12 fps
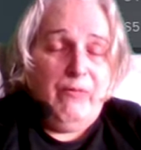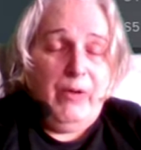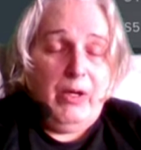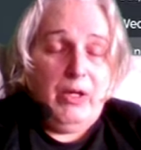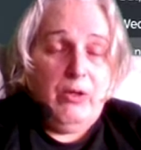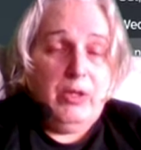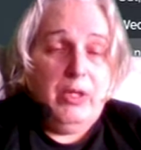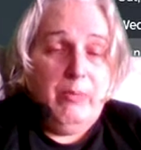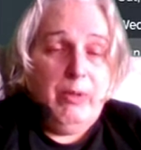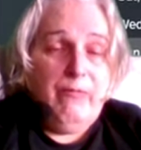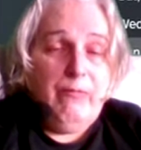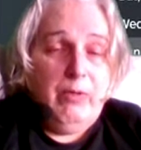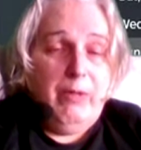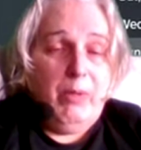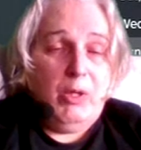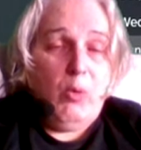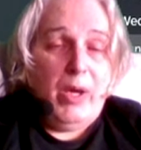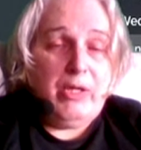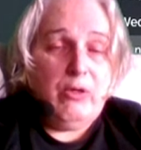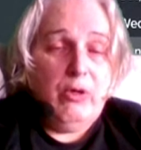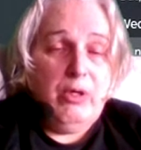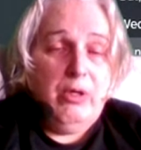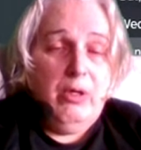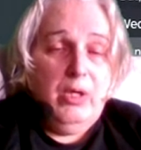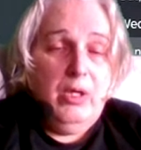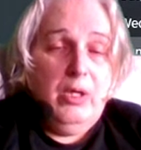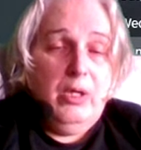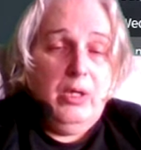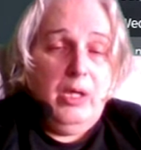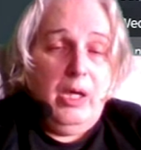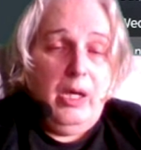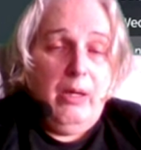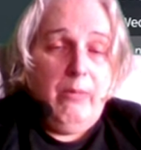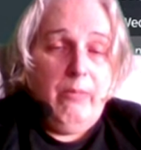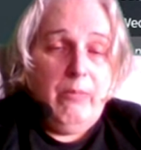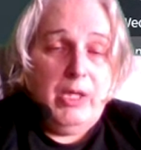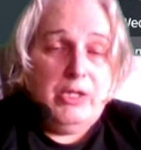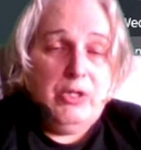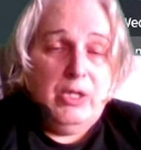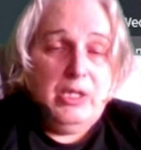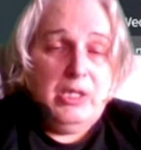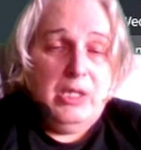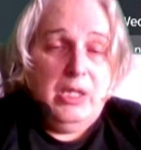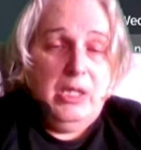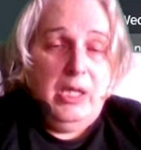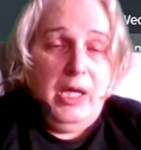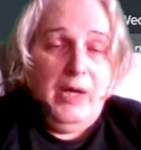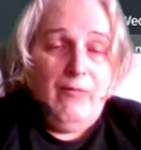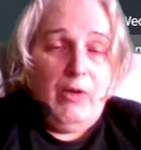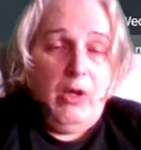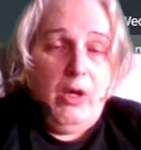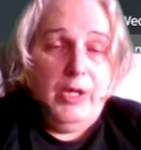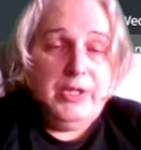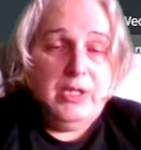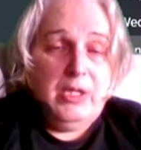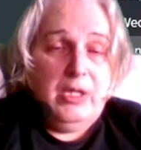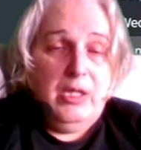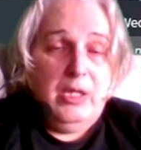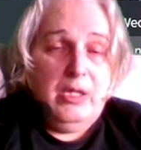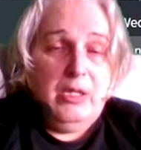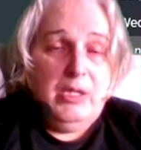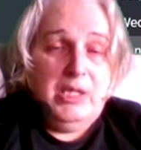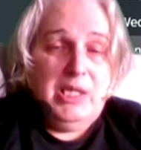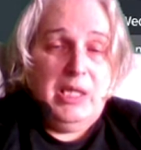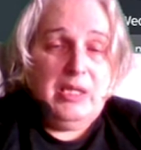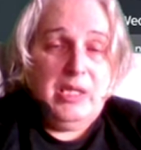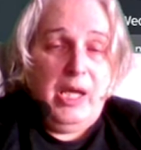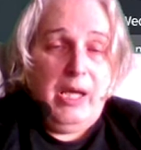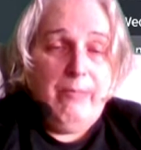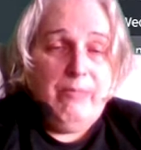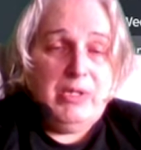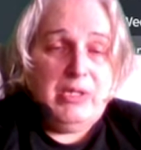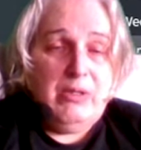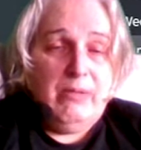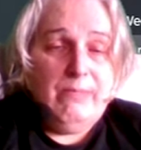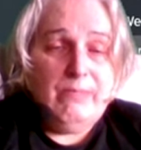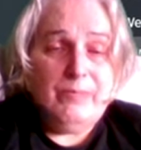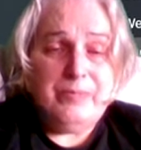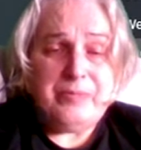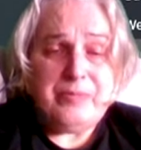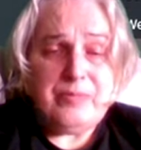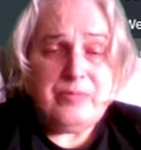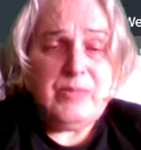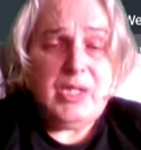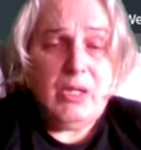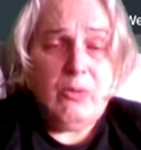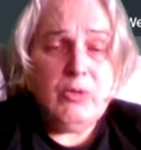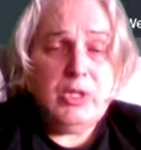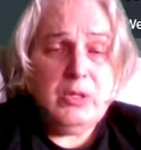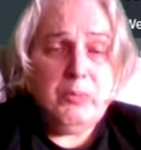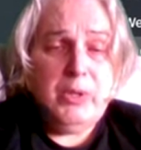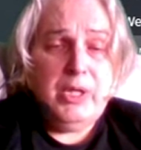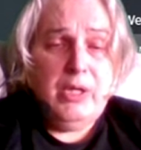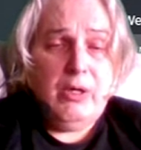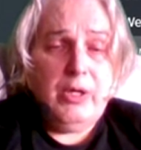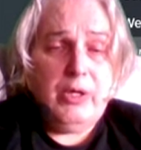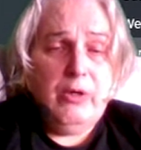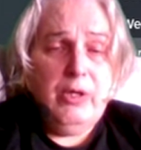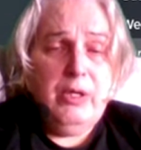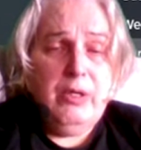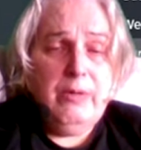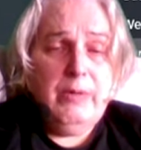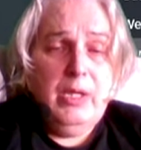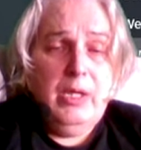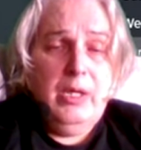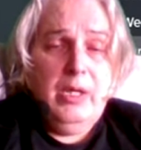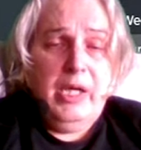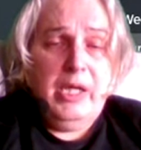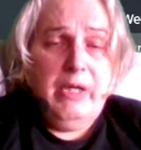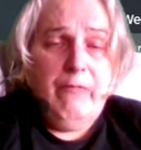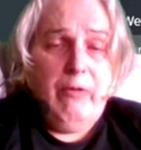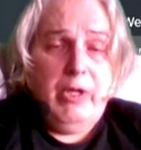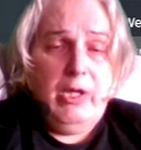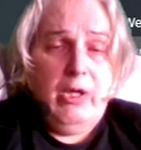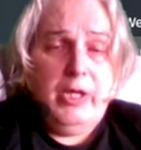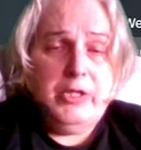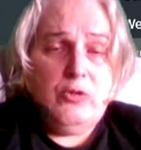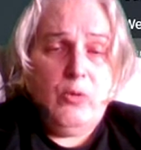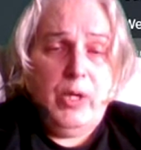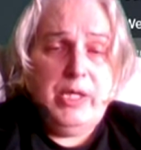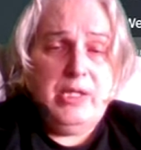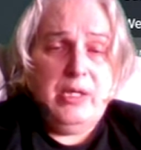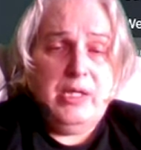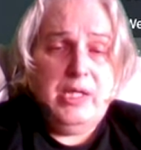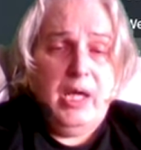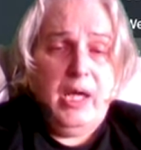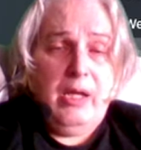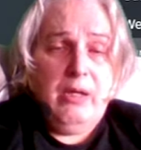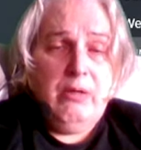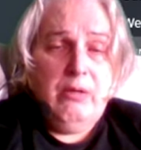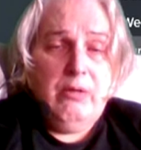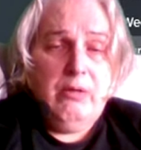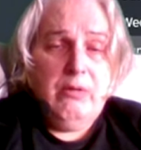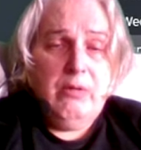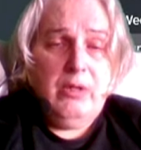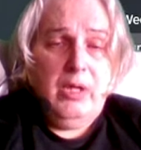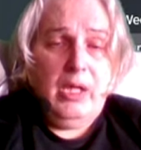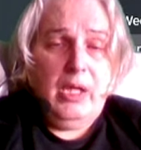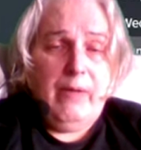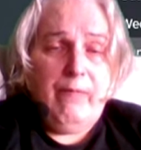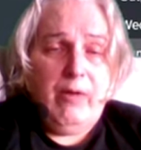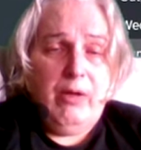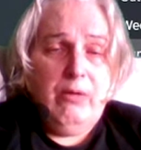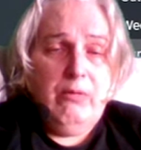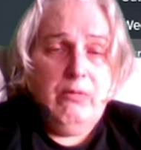very good. They've been they've been quite good. Um, as you can see, they haven't lost in six games, which is pretty darn good, and they've only lost twice in 10, 11.